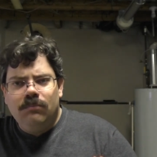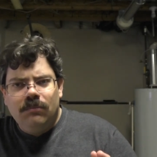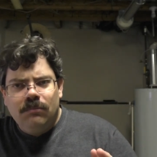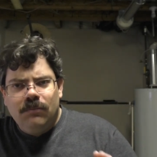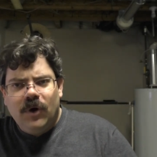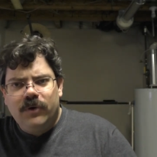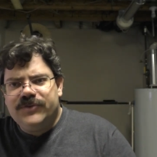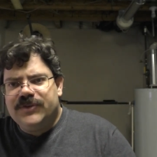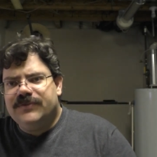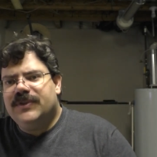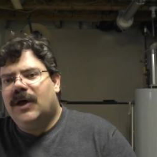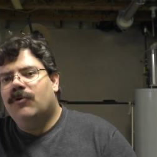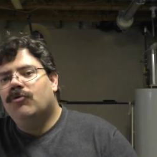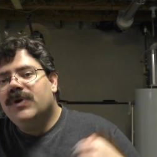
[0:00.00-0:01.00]
most of
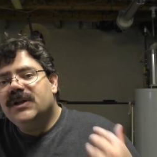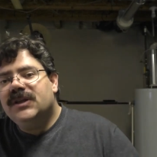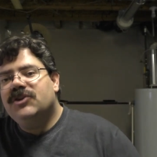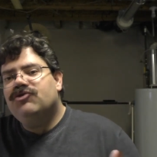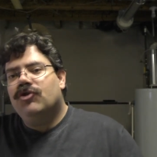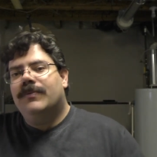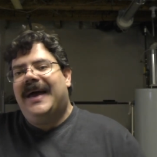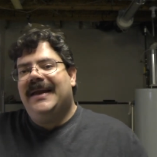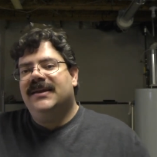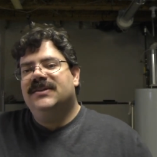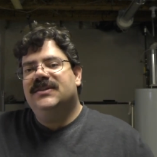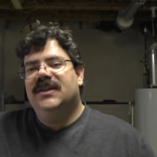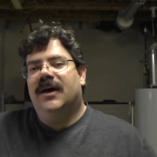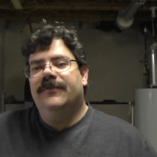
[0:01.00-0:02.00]
the really dramatic
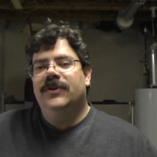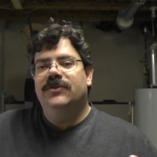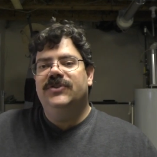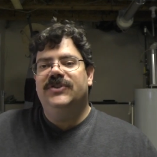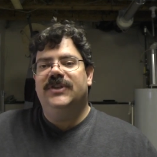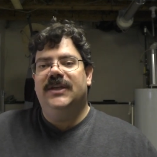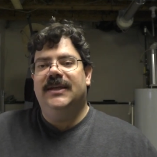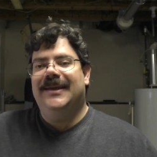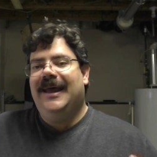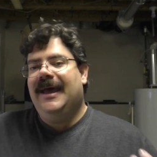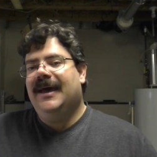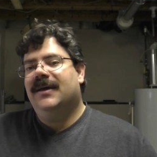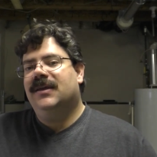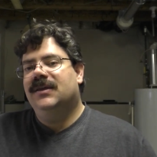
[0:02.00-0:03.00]
stuff you see in
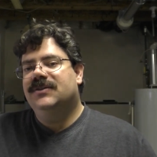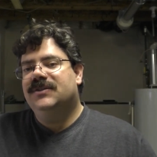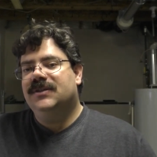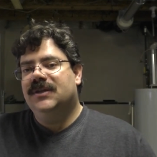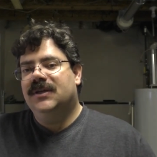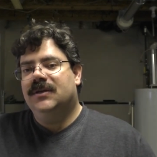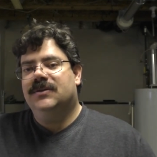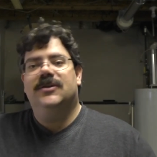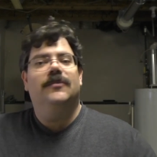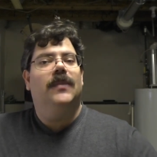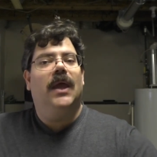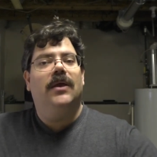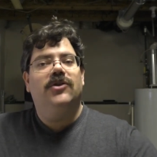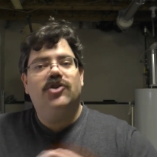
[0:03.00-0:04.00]
hacking scenes,
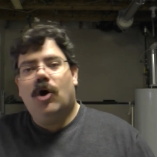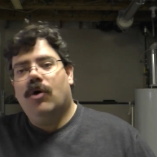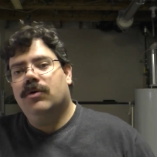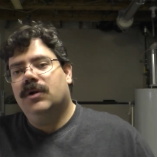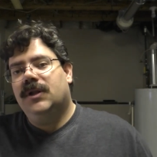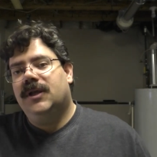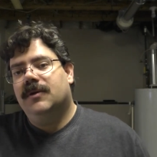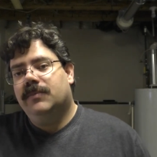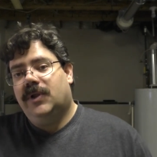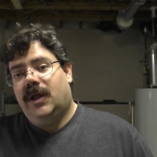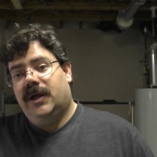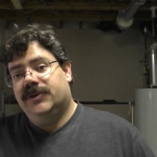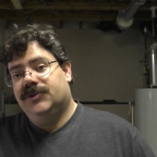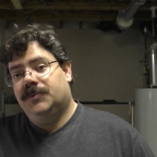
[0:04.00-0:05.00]
totally
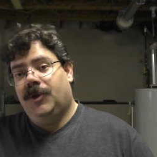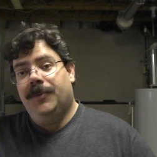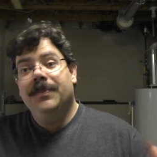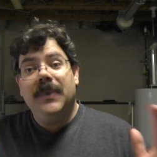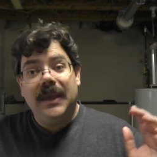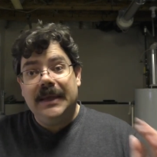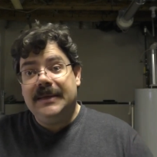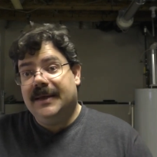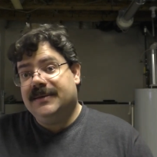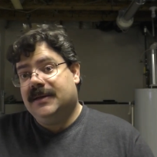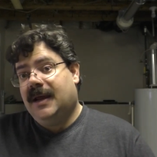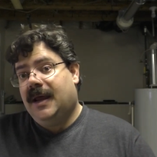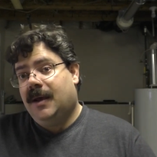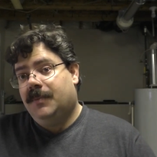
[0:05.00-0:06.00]
implausible. It
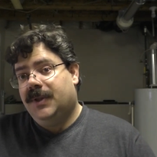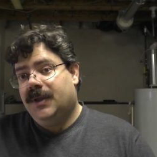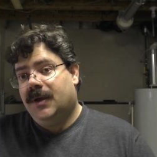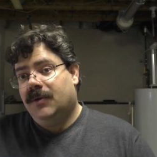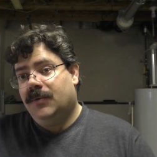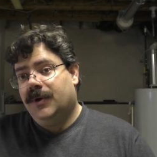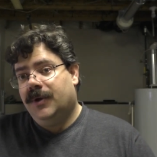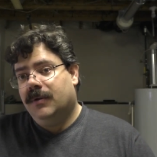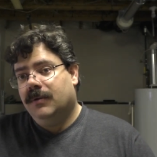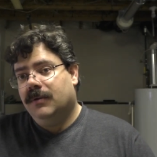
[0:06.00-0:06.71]
doesn't happen that way.